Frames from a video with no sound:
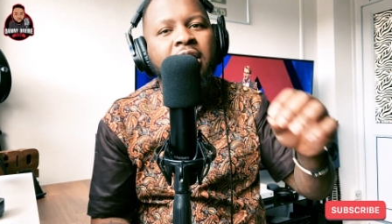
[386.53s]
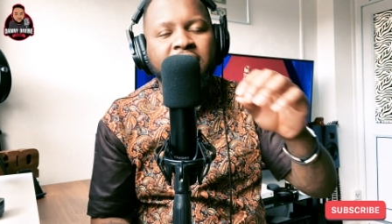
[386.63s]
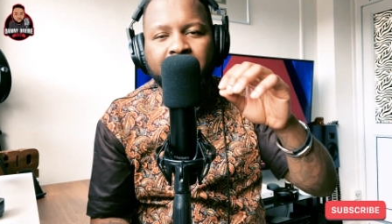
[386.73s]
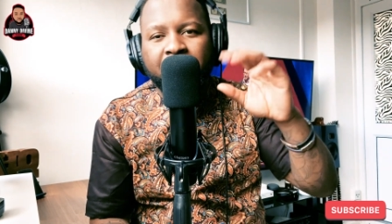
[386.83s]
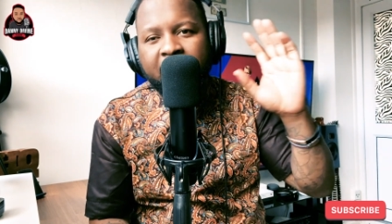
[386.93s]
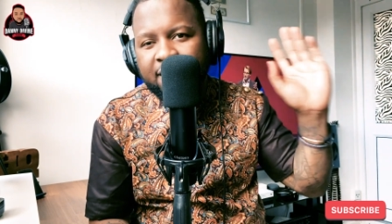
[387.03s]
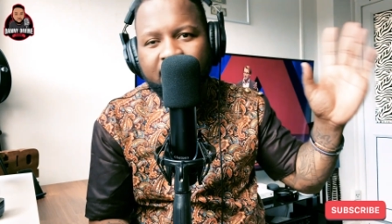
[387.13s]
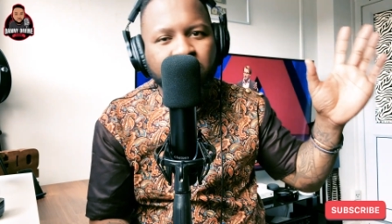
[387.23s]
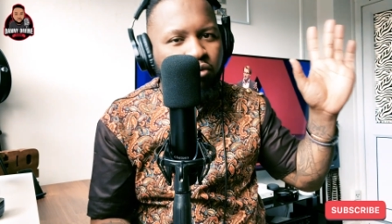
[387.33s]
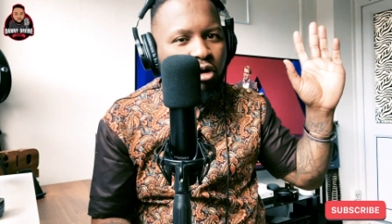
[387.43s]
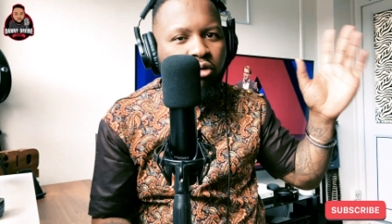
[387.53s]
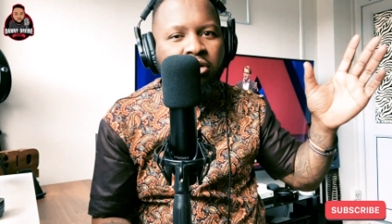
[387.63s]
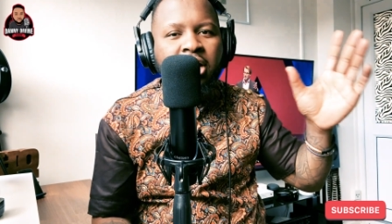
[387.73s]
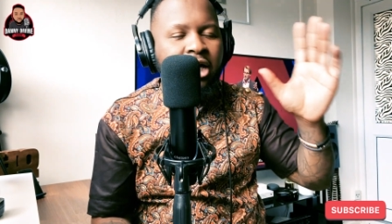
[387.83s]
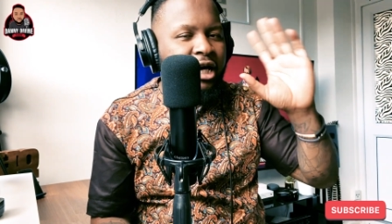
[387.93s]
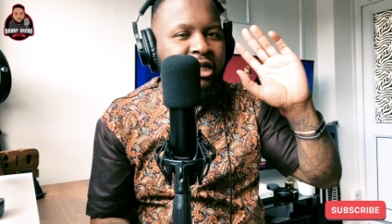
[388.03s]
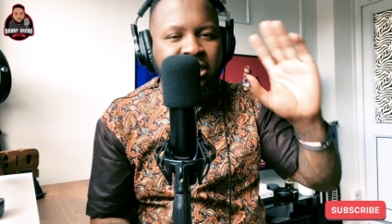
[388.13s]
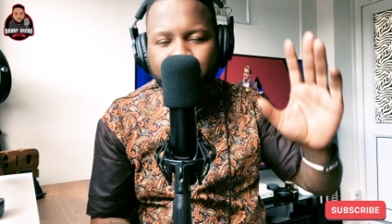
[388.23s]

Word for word: She plays this role in this